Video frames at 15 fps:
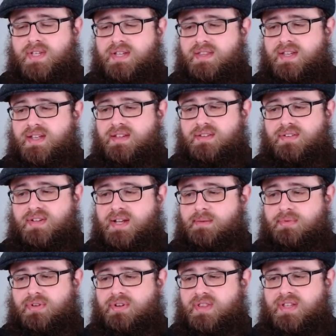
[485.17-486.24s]
there's
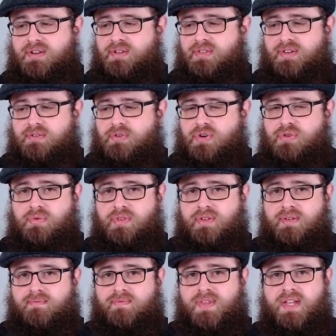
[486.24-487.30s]
absolutely nothing wrong with it.